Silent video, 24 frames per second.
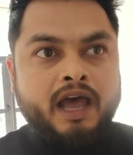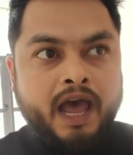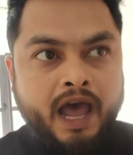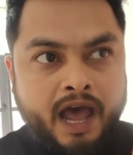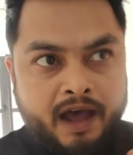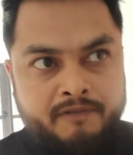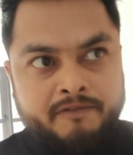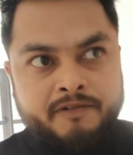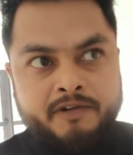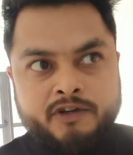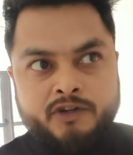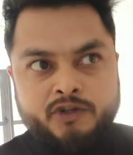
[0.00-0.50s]

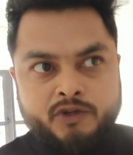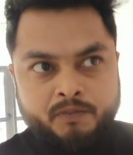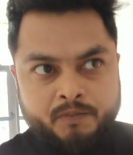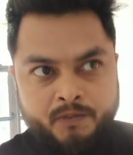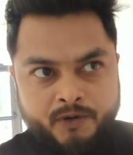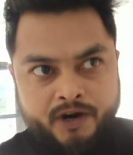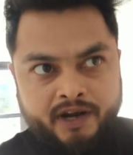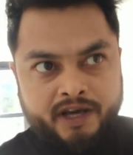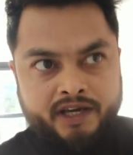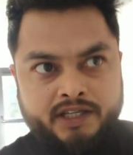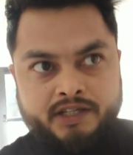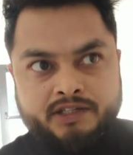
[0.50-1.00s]
Average
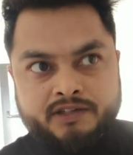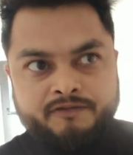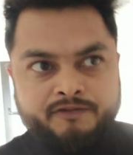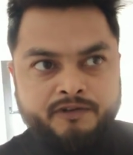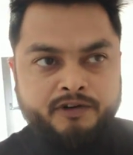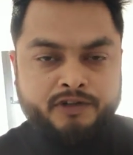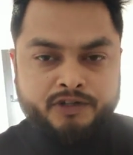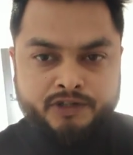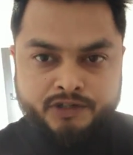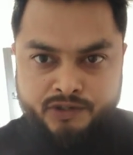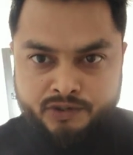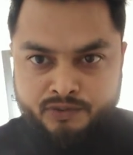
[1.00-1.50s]
price
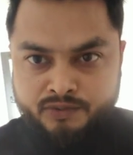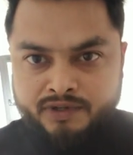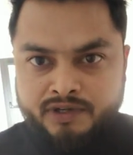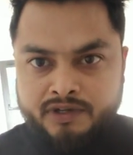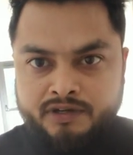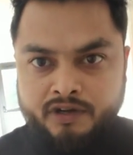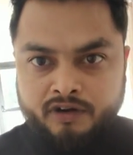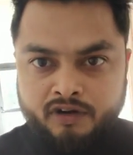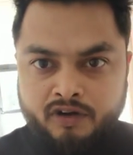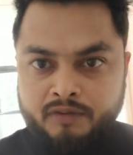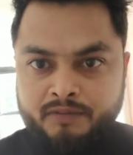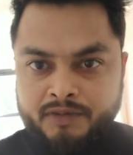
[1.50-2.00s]
for a
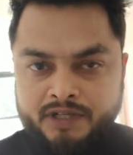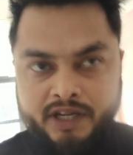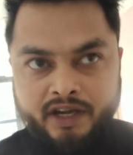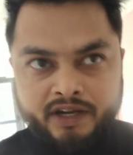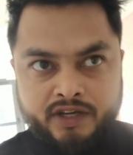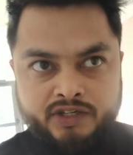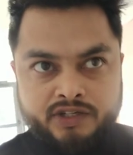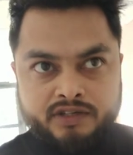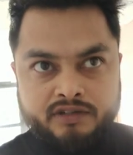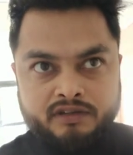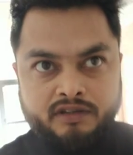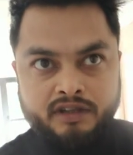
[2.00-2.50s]
student
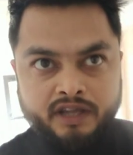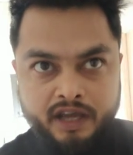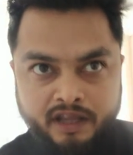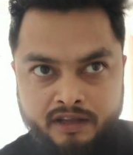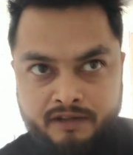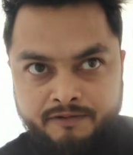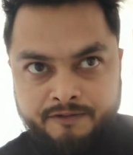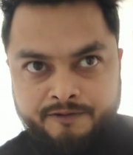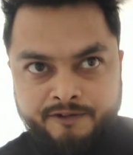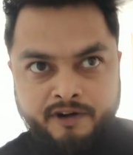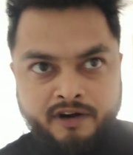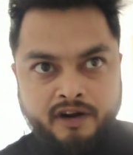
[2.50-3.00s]
accommodation
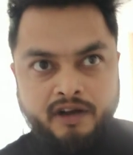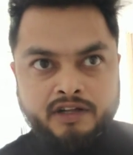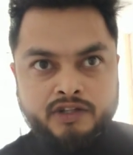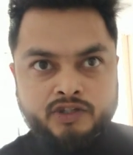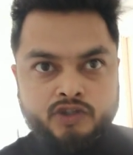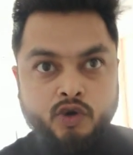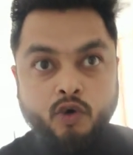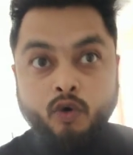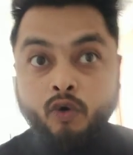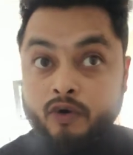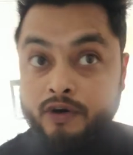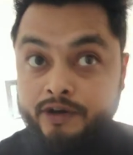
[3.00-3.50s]
in
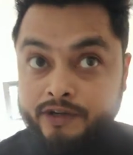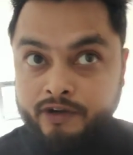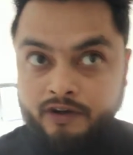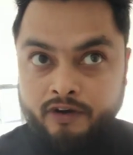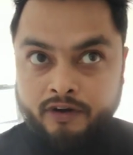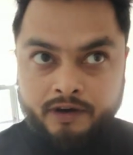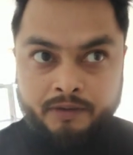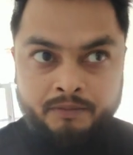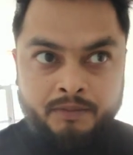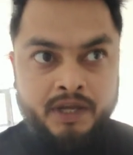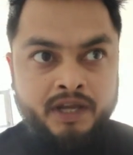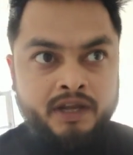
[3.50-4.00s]
France or
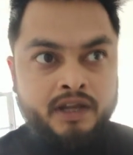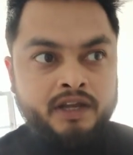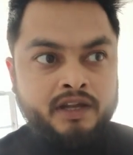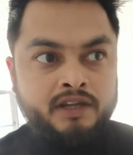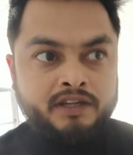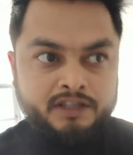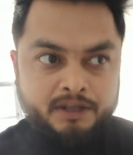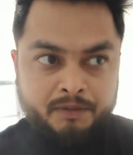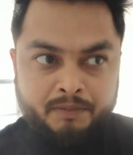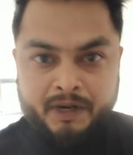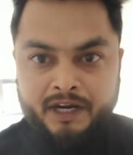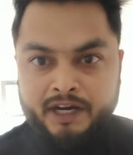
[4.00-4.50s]
Europe,
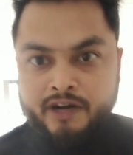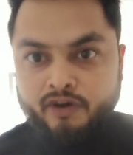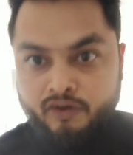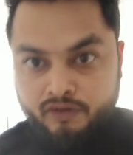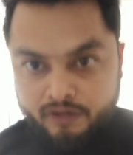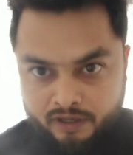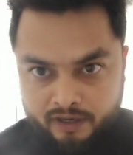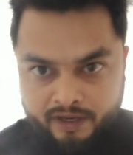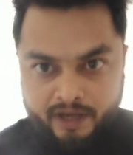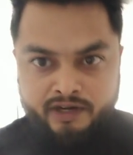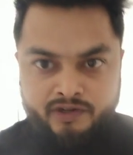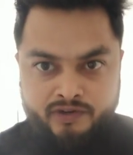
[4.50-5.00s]
depending on
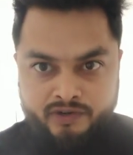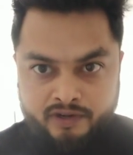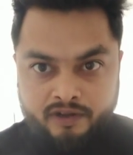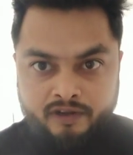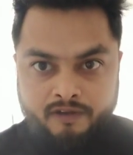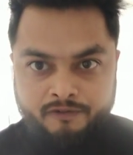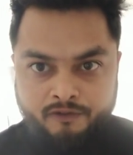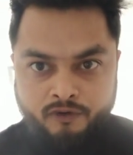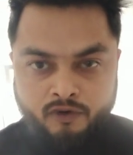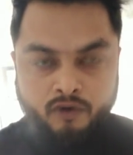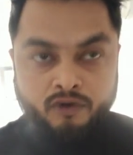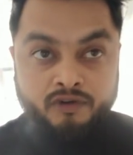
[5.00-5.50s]
the country
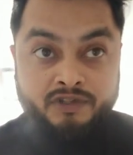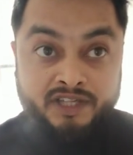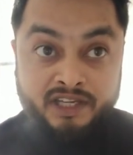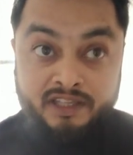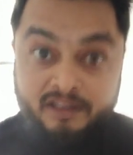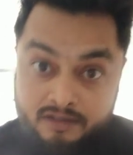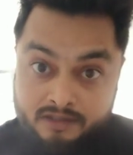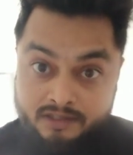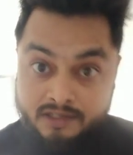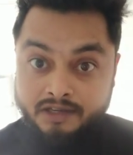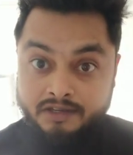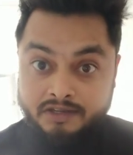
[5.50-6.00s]
of course
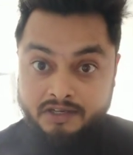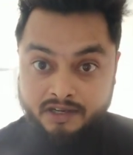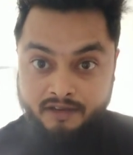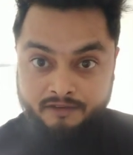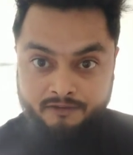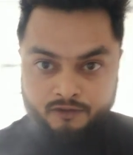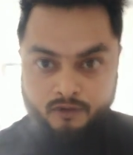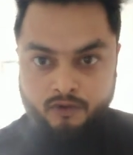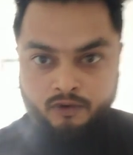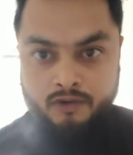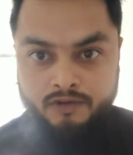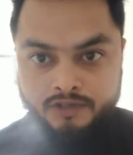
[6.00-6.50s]
and the city
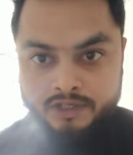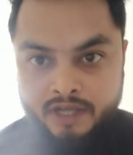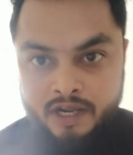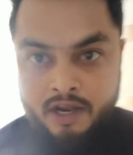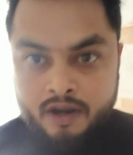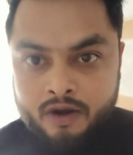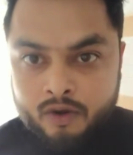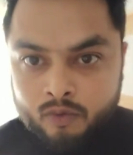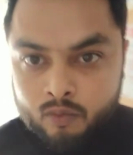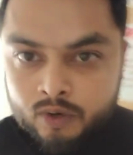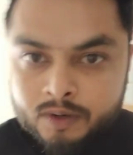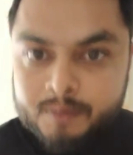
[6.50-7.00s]
of course,
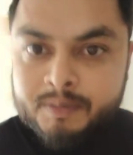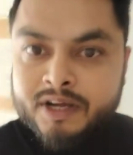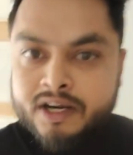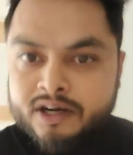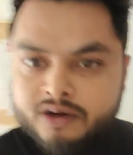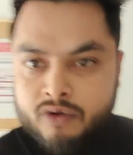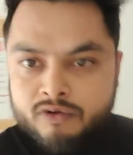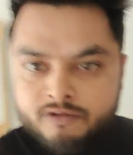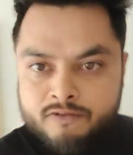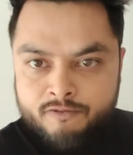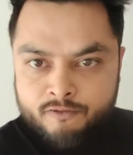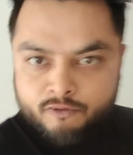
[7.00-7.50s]
would be
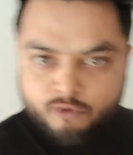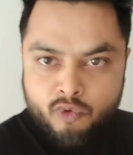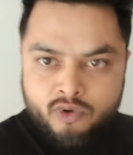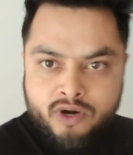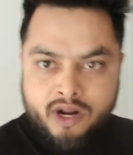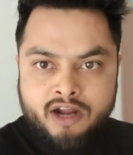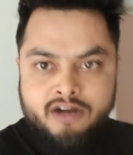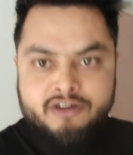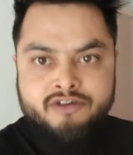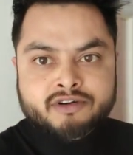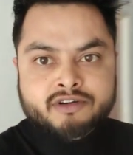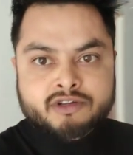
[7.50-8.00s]
around
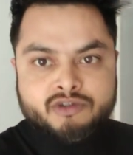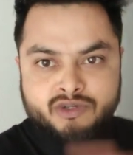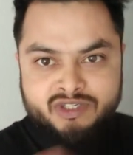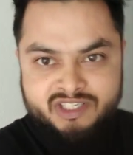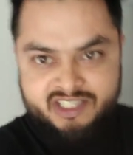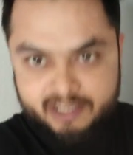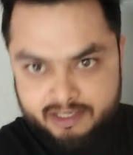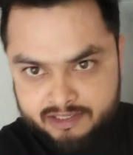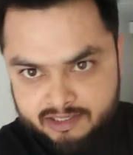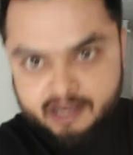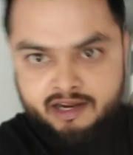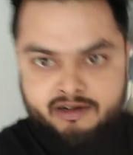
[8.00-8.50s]
400 to
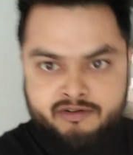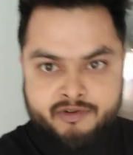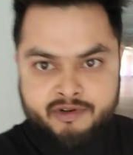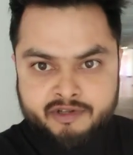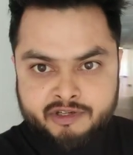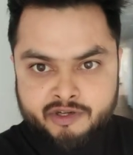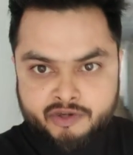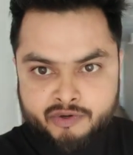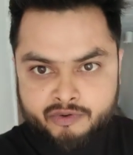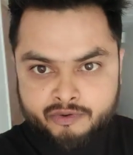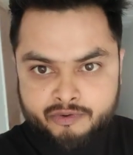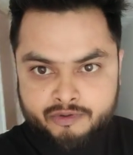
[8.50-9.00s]
600
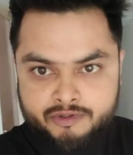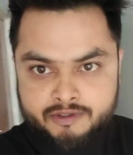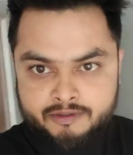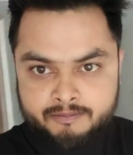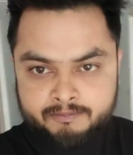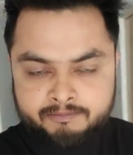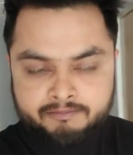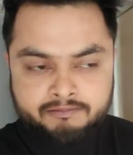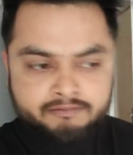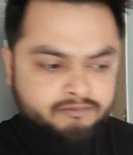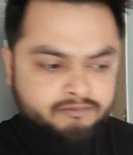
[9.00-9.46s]
euros.